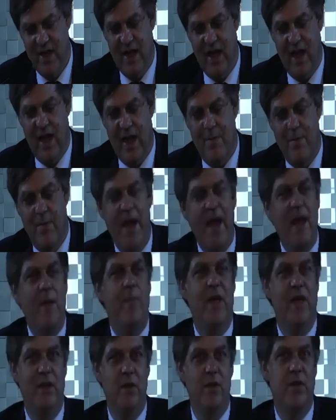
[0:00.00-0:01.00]
may be
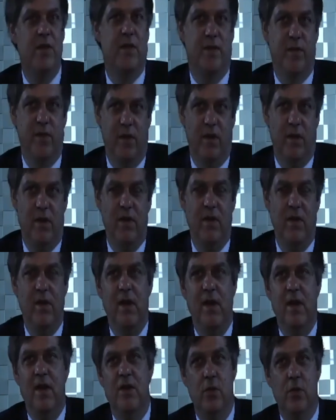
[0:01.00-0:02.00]
useful
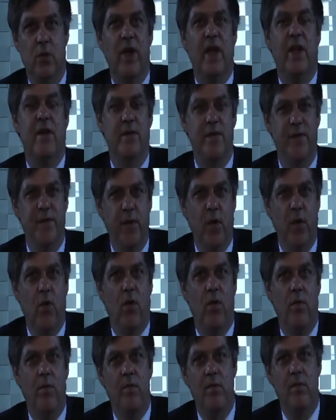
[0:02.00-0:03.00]
to inform
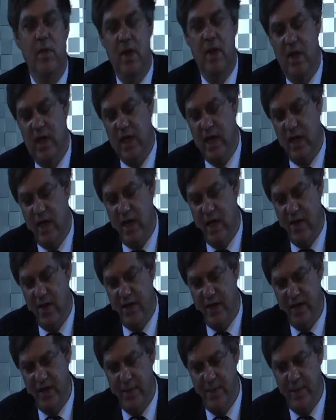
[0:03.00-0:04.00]
the
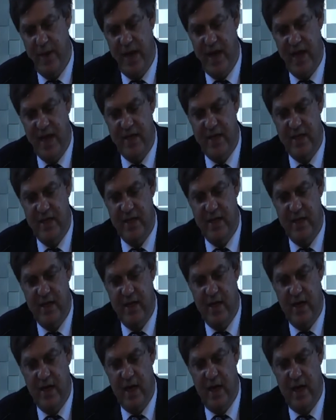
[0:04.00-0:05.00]
debate
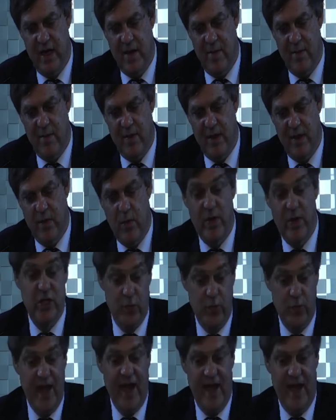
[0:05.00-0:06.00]
which
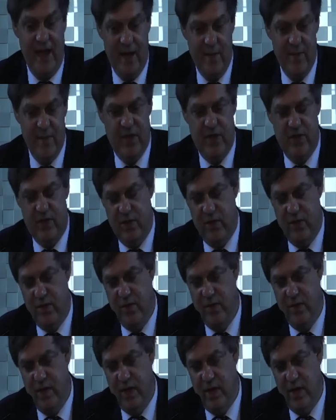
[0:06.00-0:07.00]
we aim to
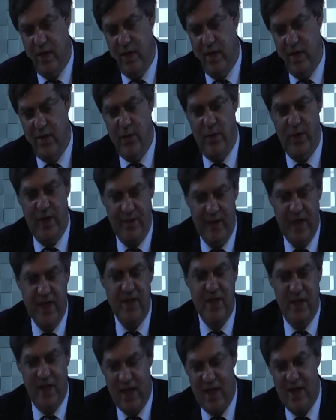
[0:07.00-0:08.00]

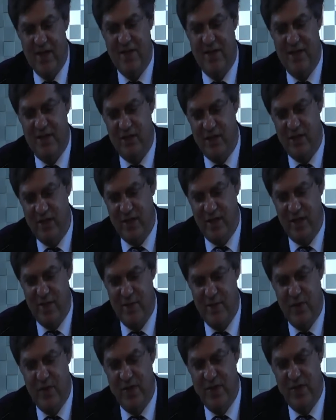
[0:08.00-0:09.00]
revitalize, as Chantal
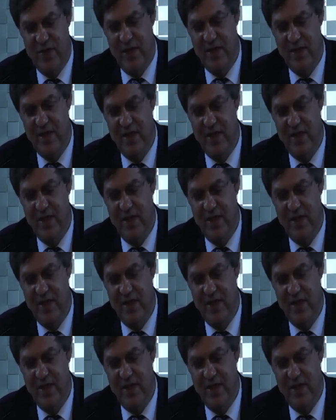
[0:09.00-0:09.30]
puts it,